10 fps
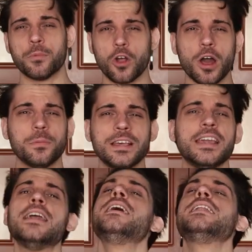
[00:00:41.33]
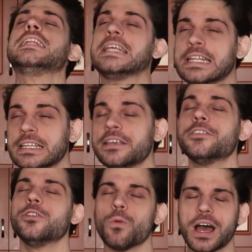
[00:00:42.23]
probably didn't
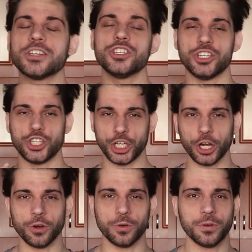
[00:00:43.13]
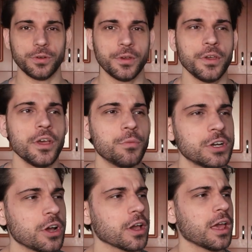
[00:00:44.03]
even watch the show.
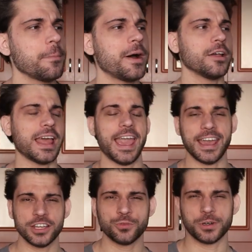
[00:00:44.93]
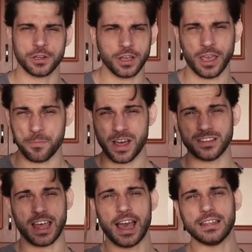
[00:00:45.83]
We're talking about Edge, we're talking
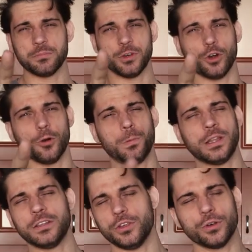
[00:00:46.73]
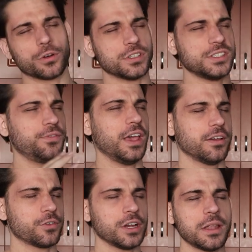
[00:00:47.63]
about Adam Copeland, yours
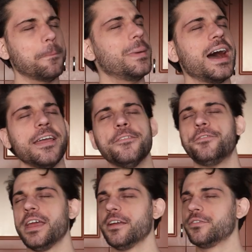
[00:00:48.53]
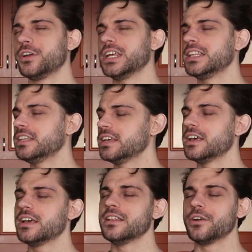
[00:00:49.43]
favorite, my favorite,
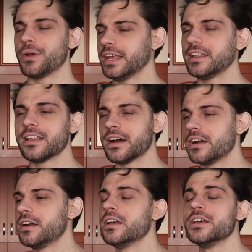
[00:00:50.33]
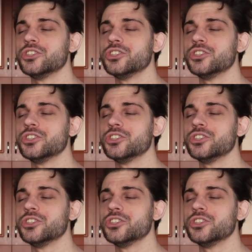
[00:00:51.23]
the rated R